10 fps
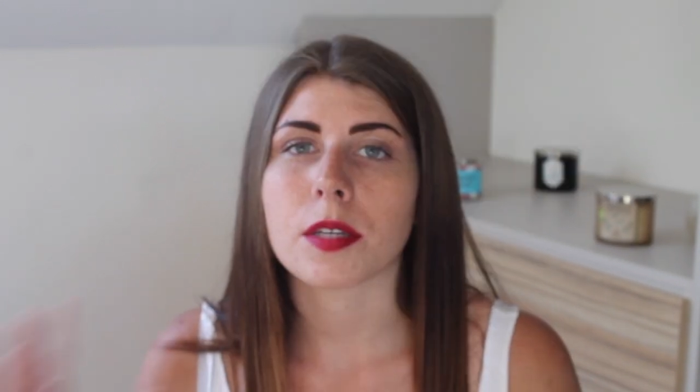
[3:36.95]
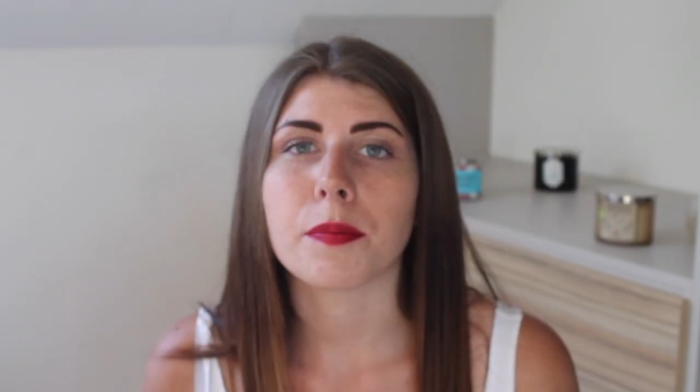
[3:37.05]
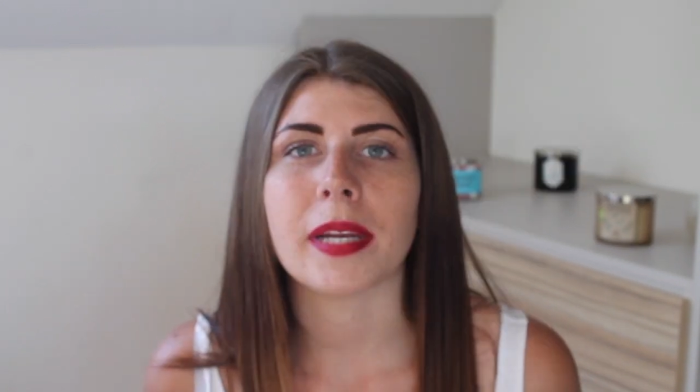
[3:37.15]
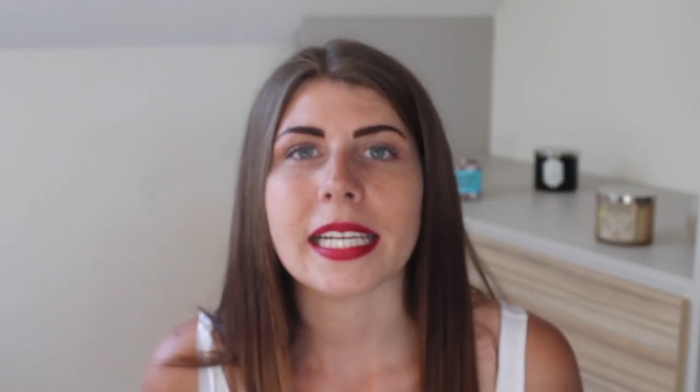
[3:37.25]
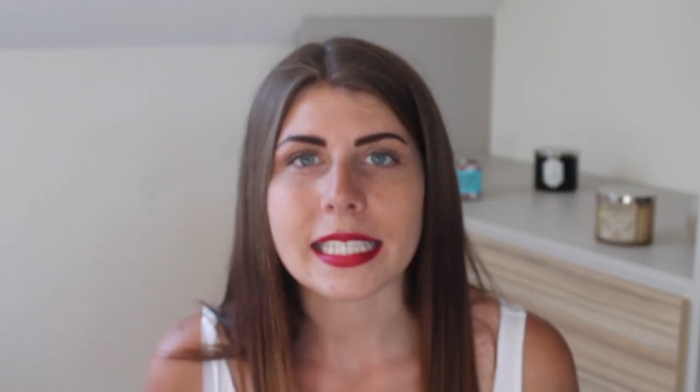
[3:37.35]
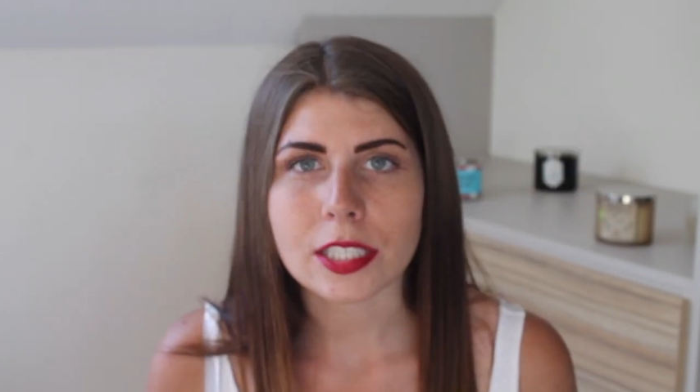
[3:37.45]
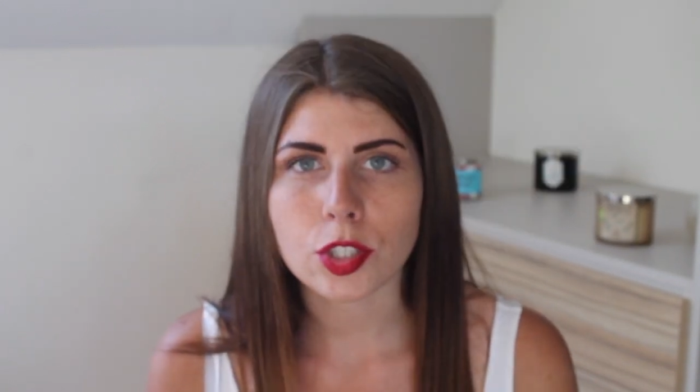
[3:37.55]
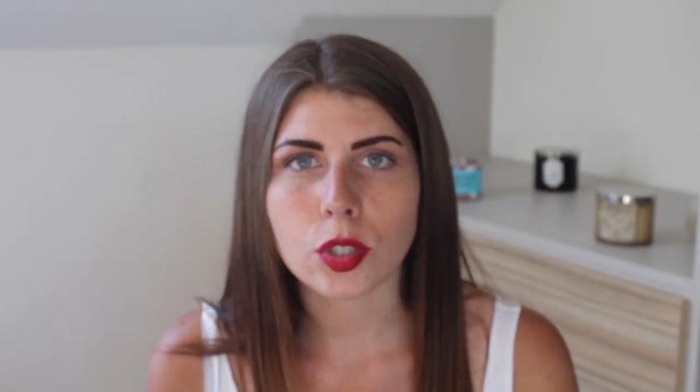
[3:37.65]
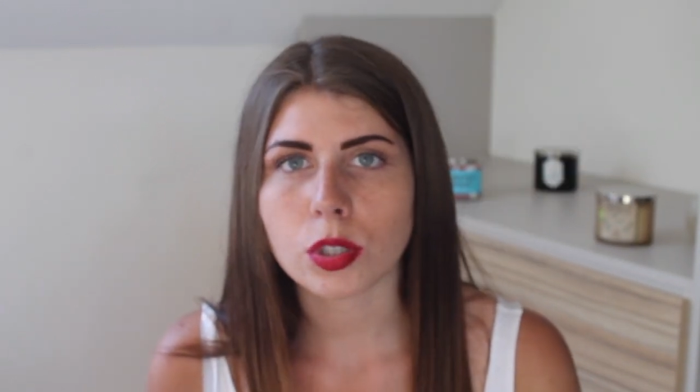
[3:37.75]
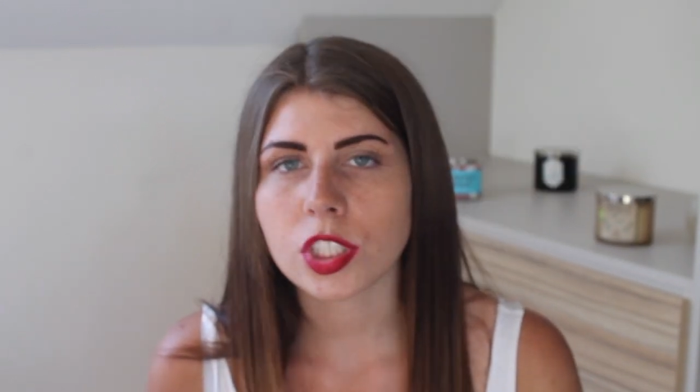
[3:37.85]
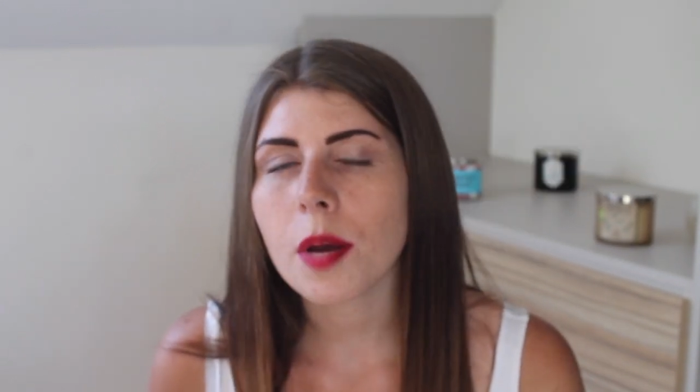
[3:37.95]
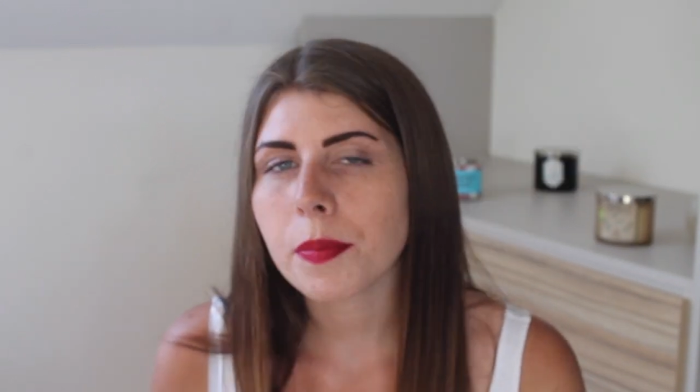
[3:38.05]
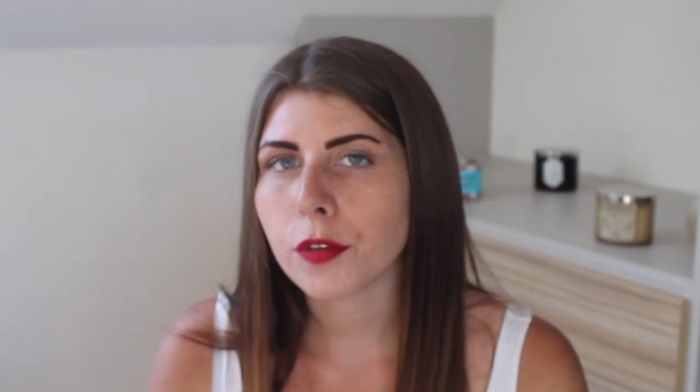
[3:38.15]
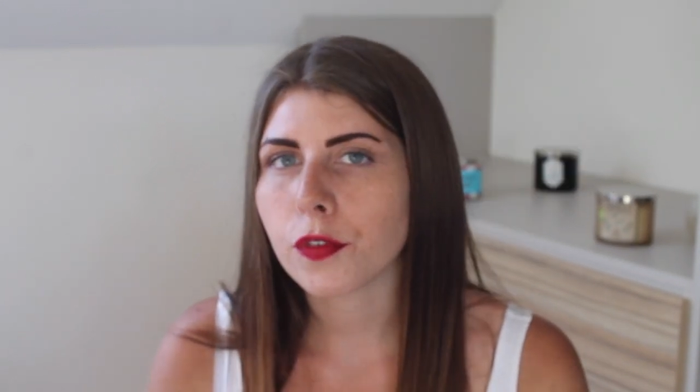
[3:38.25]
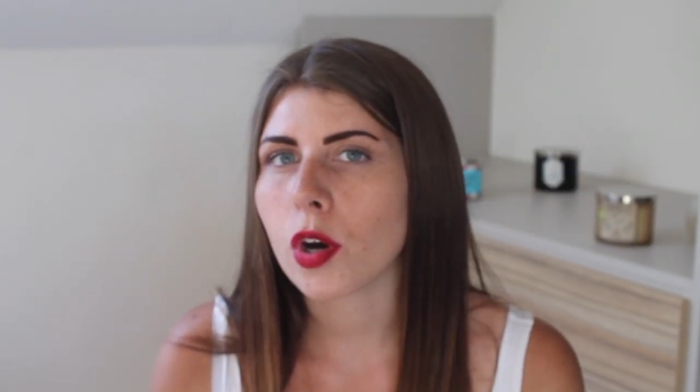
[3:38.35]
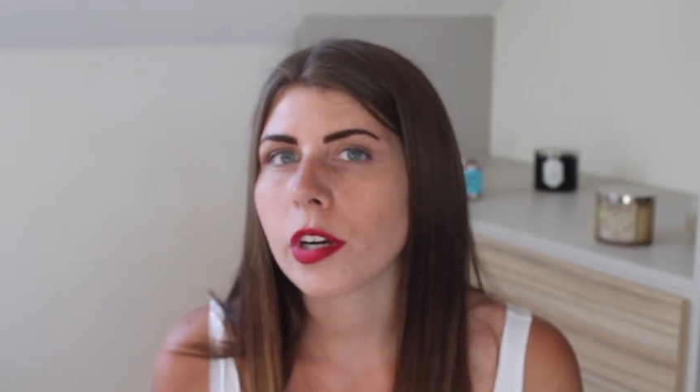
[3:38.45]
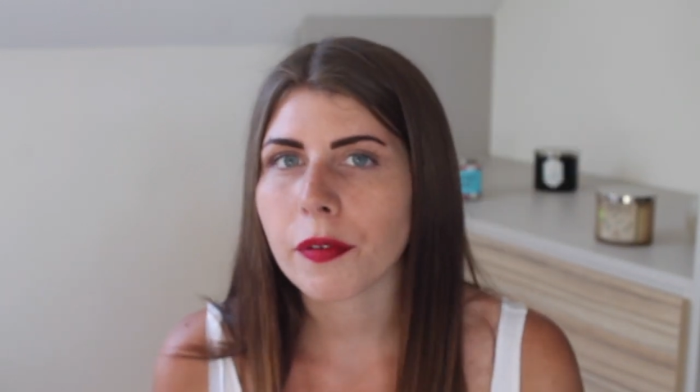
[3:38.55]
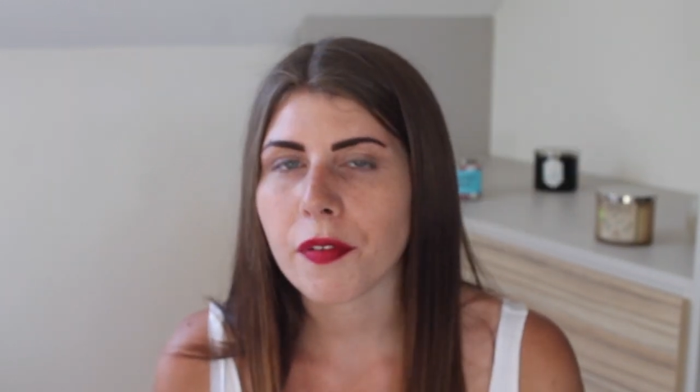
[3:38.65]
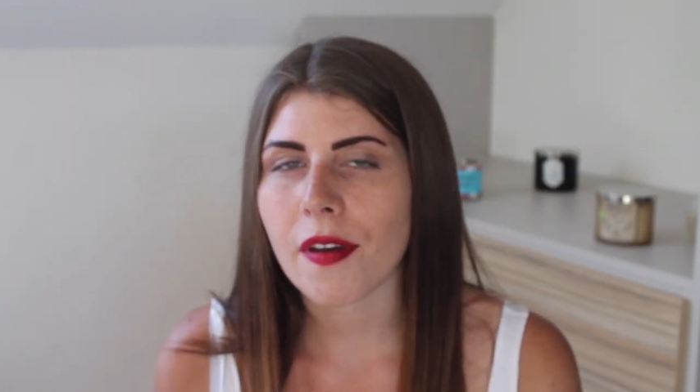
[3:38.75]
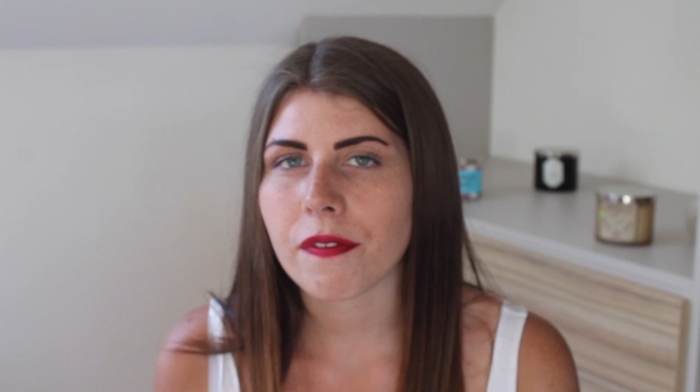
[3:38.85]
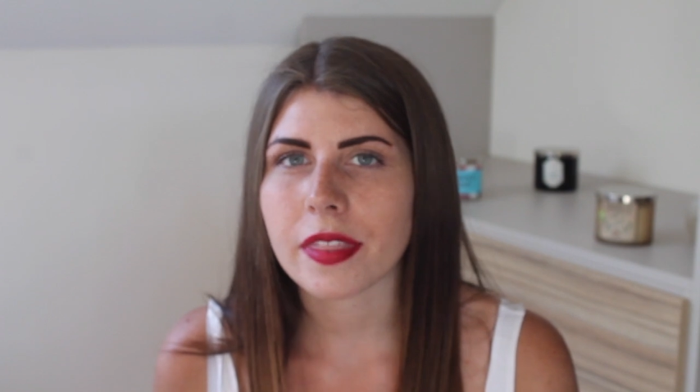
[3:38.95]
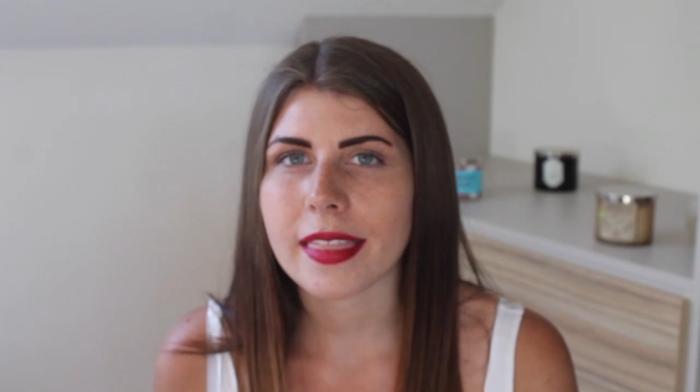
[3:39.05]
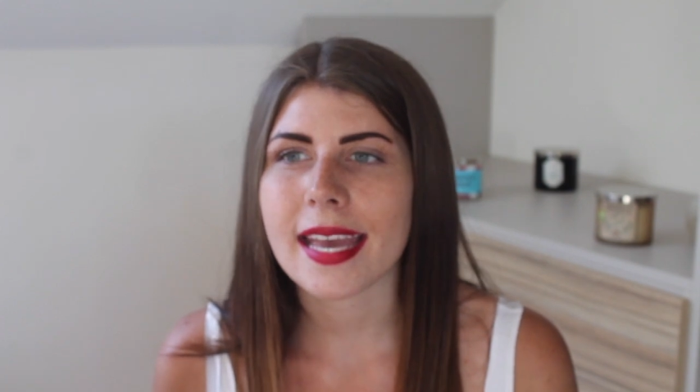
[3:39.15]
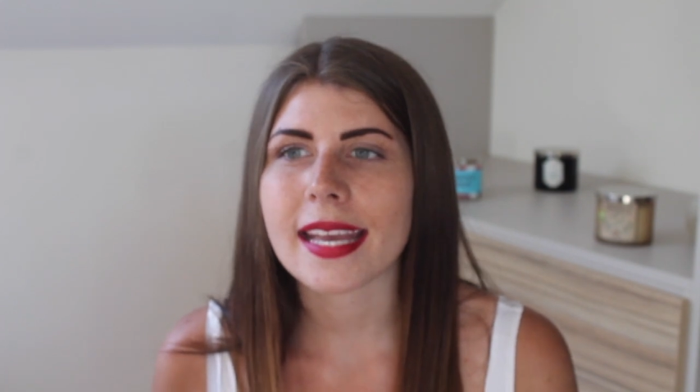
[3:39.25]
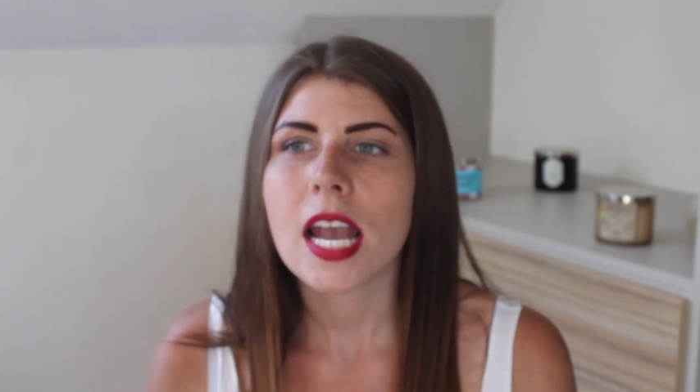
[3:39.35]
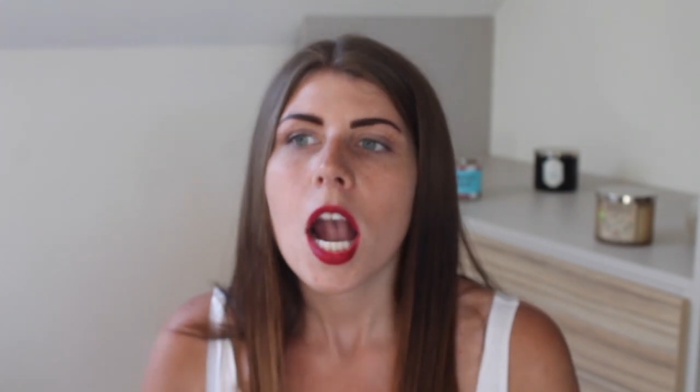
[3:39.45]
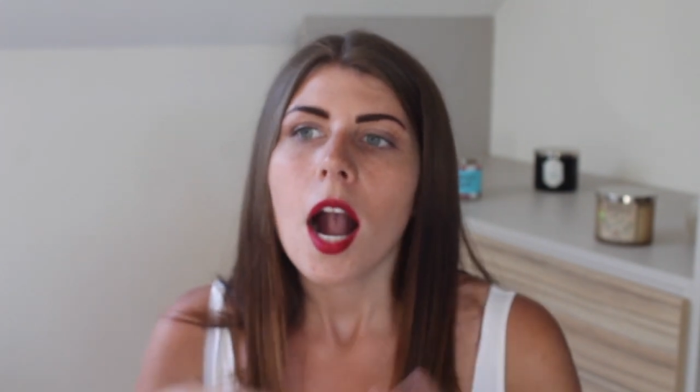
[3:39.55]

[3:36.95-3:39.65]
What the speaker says: completely stocked up. You've got enough of everything.